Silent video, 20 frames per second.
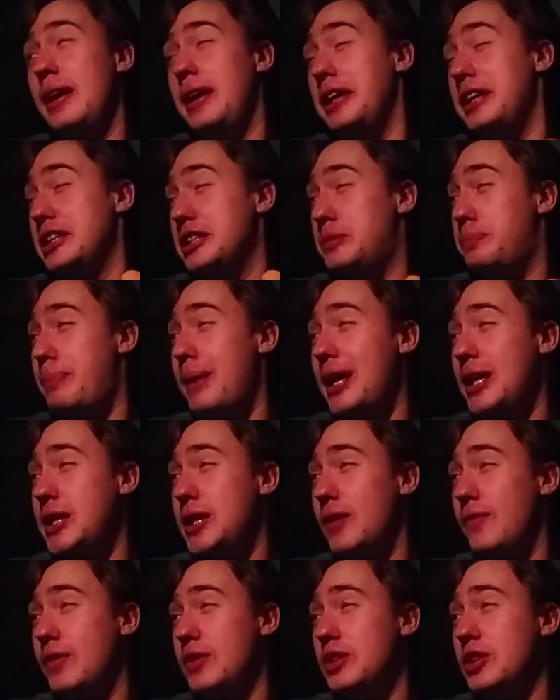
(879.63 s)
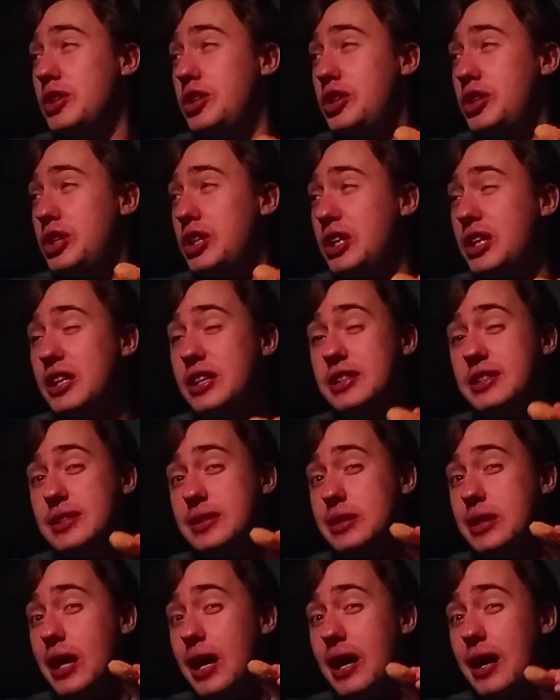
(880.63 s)
It's better than the cheese
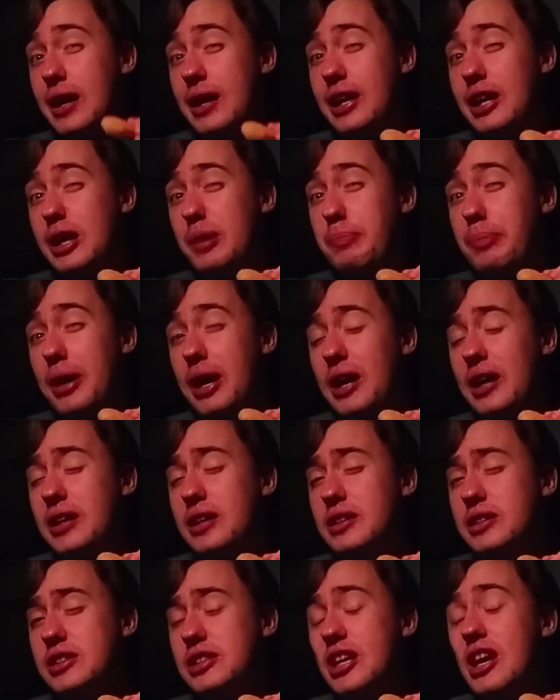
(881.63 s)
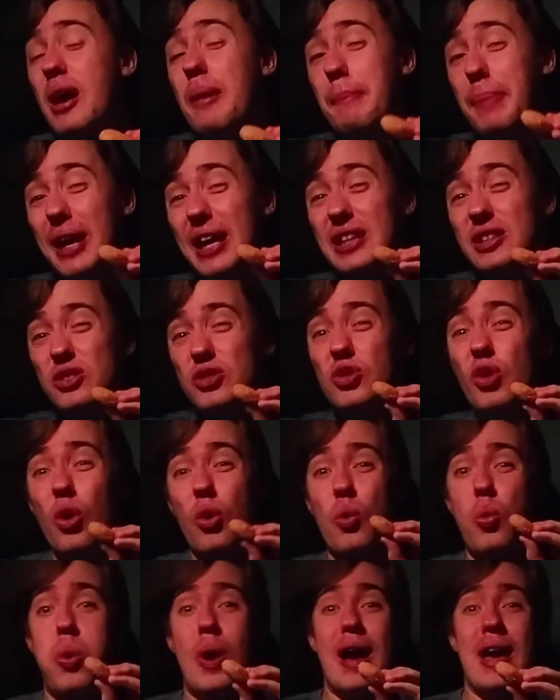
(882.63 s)
garlic bites, but it's not
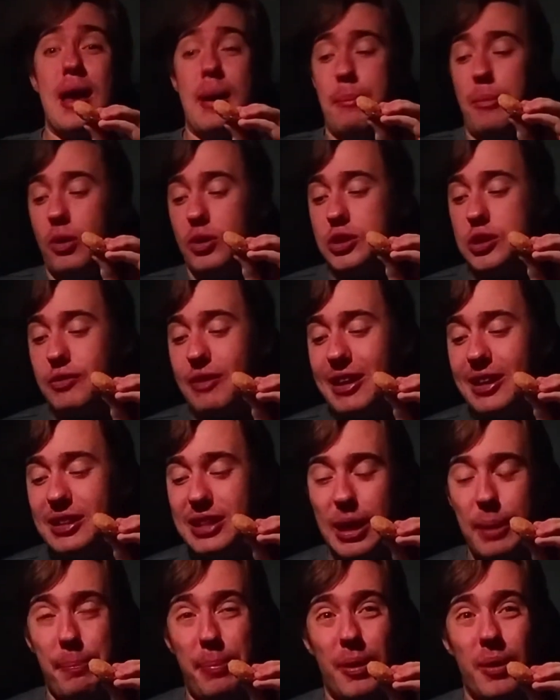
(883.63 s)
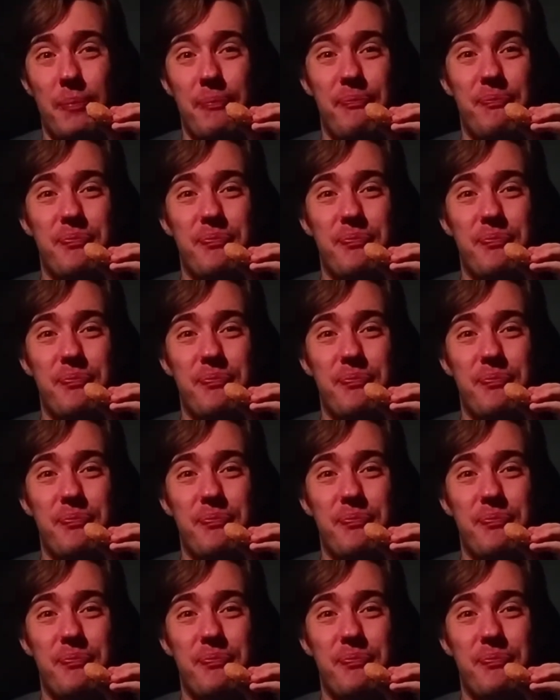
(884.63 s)
quite a mozzarella dipper.